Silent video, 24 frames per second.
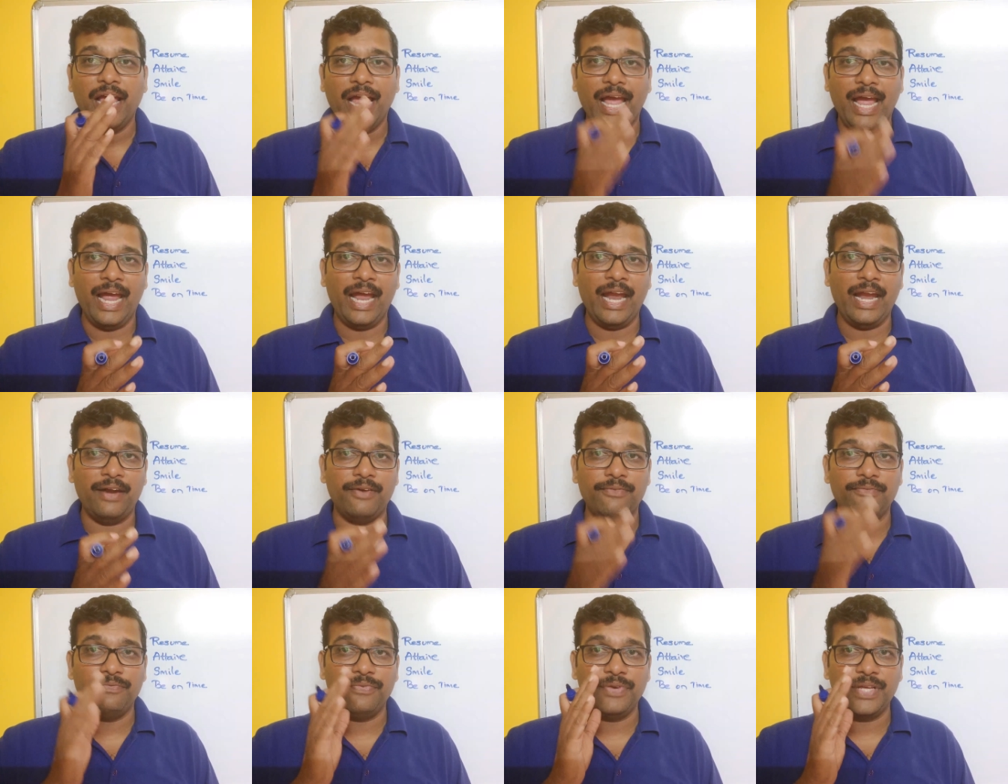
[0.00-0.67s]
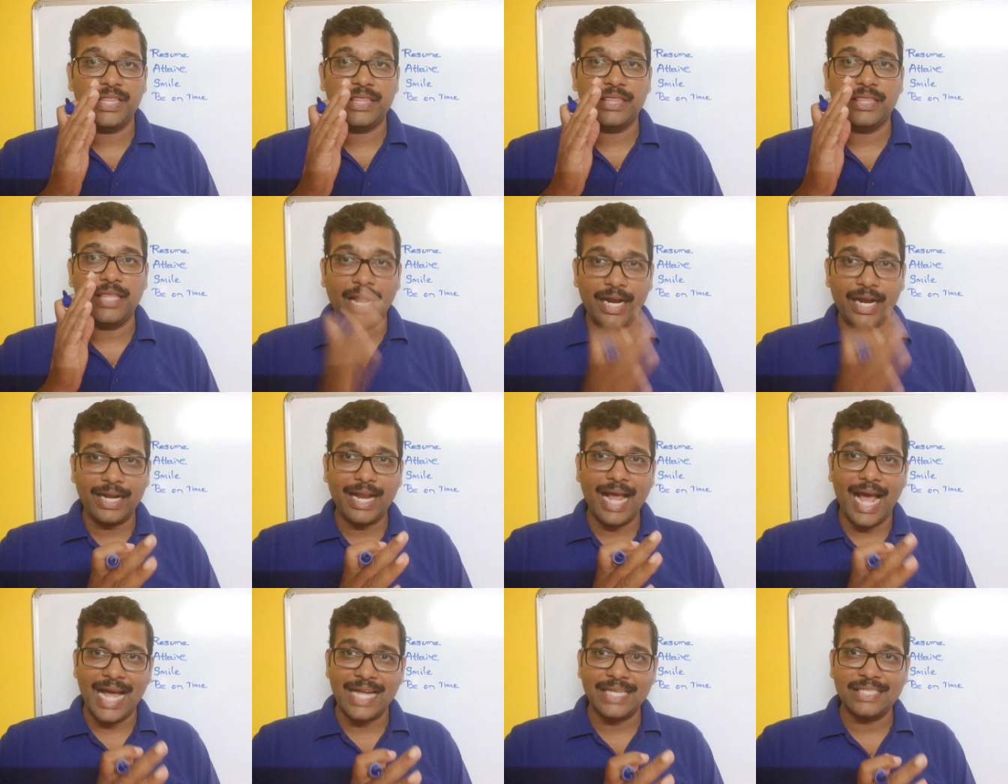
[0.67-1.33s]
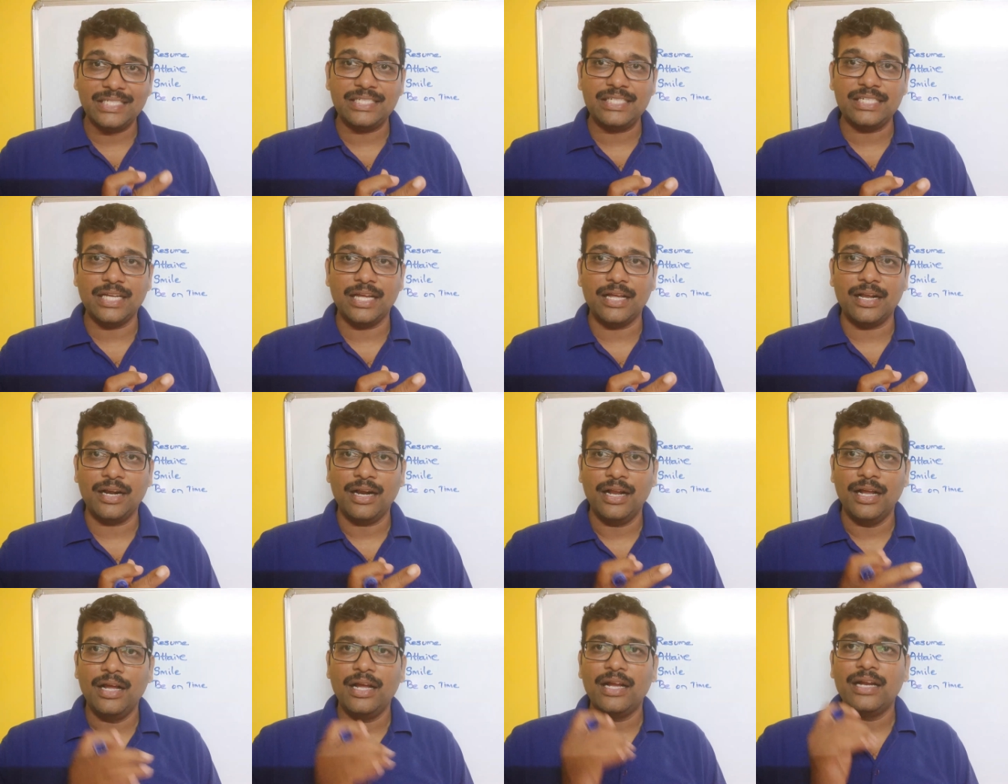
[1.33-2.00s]
and with that
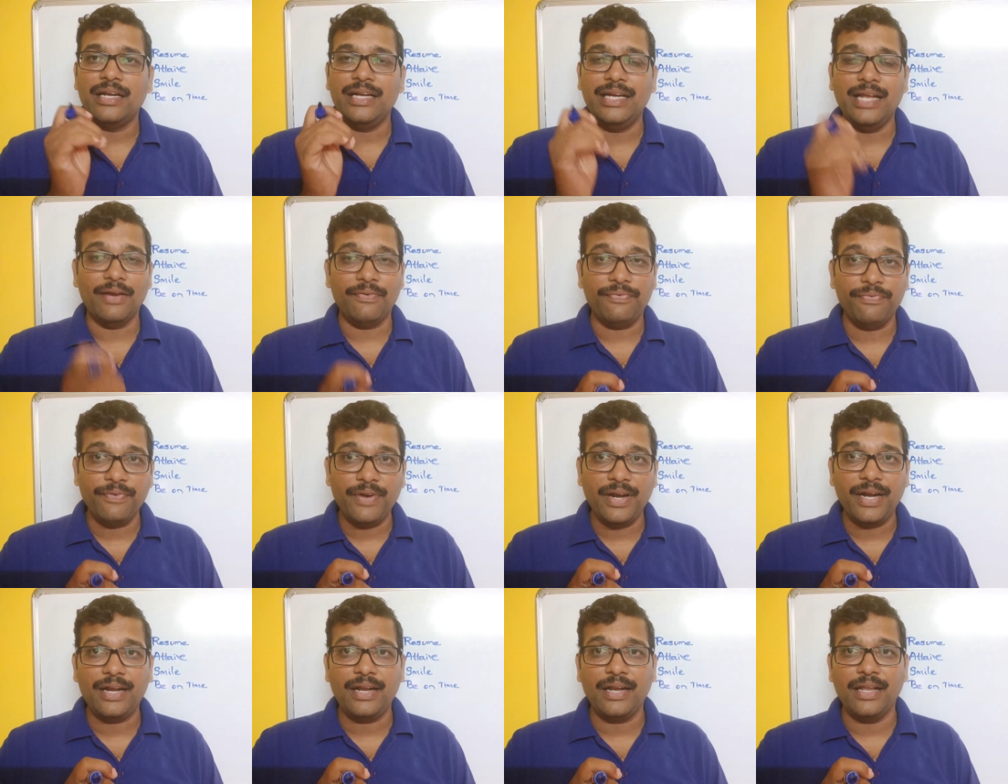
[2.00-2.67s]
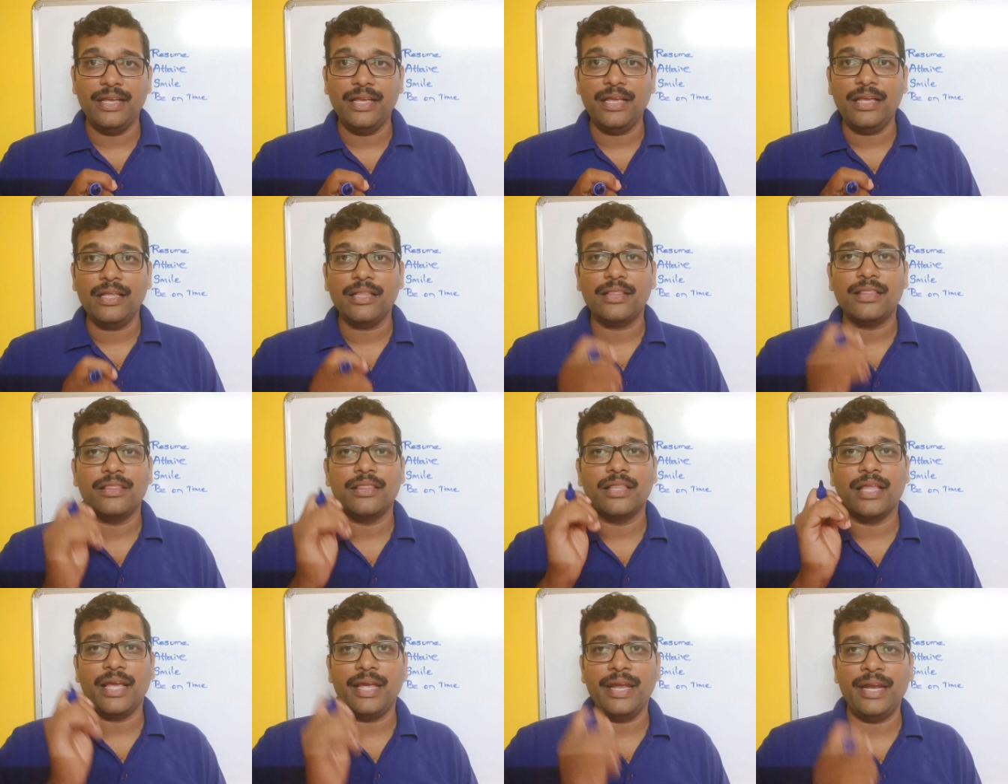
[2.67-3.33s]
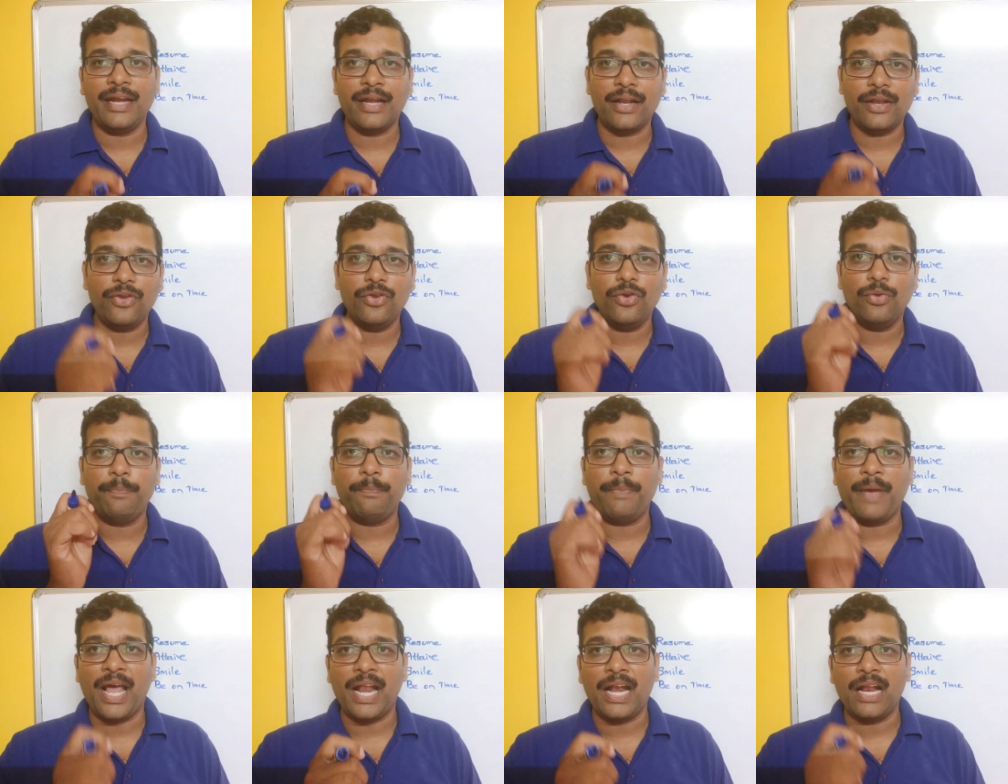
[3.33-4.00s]
answer, definitely the
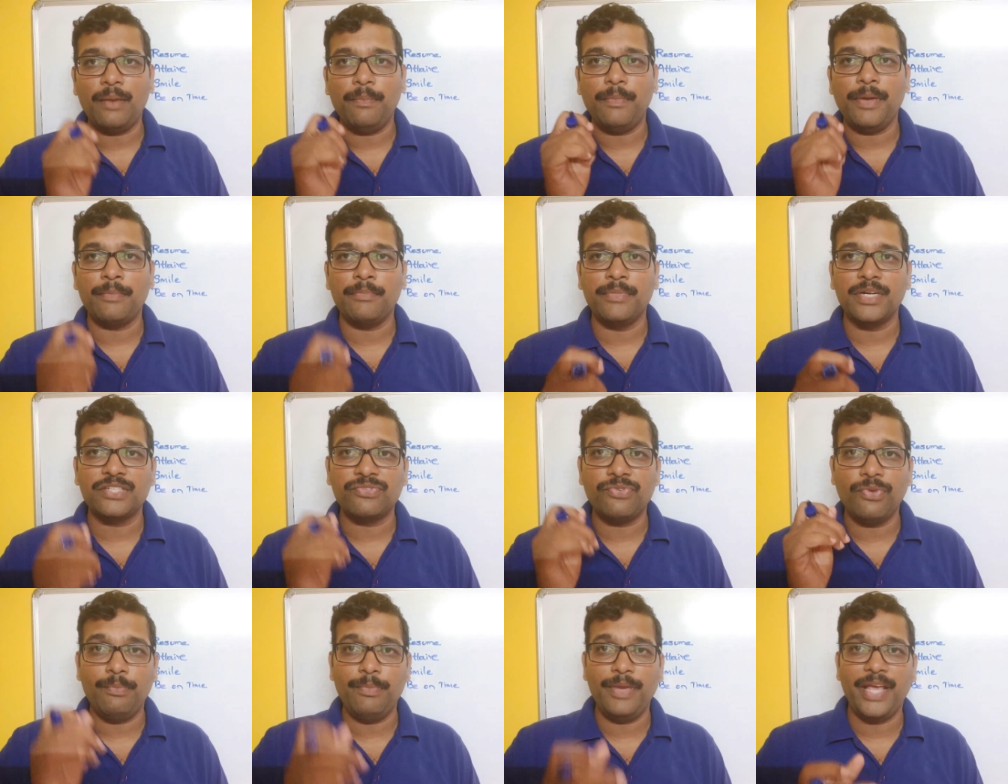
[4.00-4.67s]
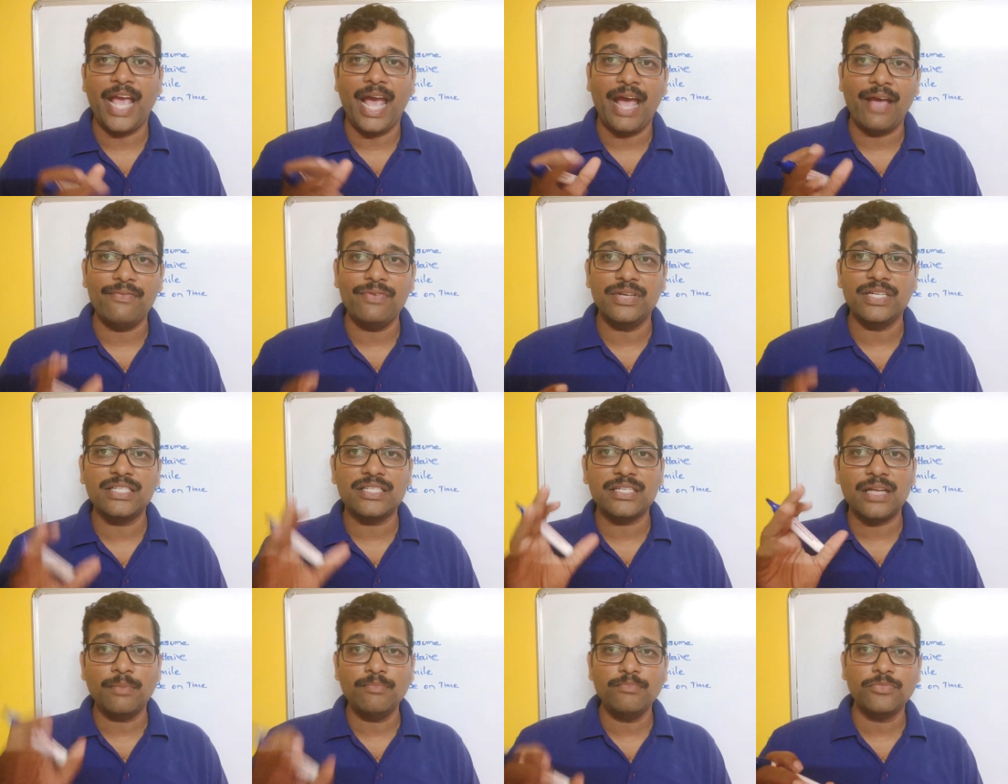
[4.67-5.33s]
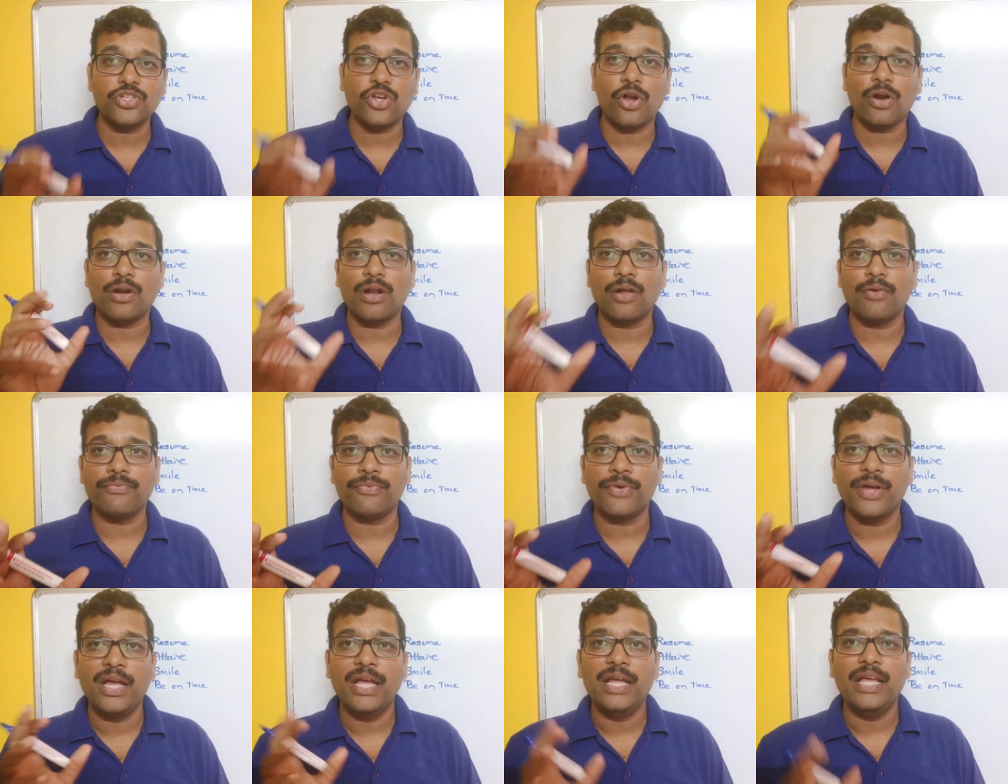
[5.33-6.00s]
interview panel members will be having some sort
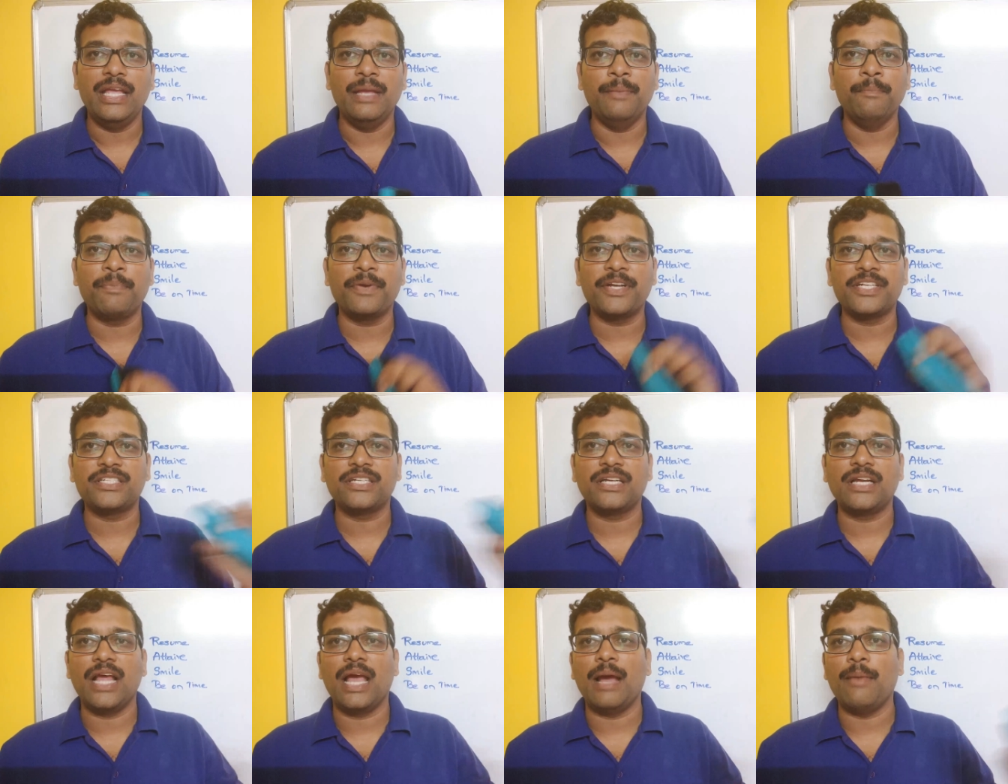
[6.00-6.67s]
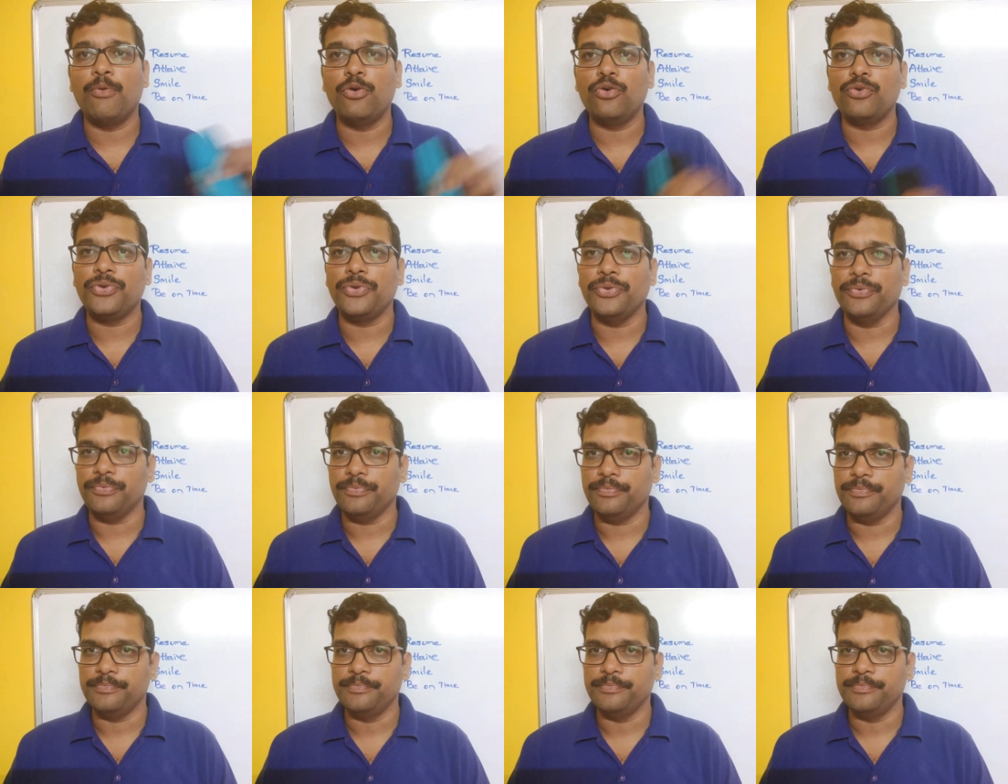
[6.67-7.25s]
of impression about you.